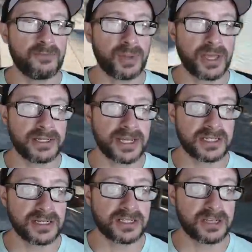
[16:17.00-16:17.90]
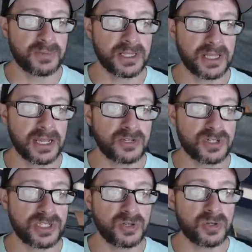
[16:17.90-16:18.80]
If playtesting is something that
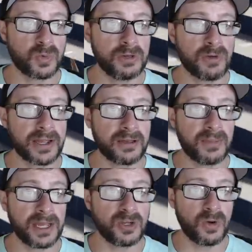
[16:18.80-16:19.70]
interests you, then we recommend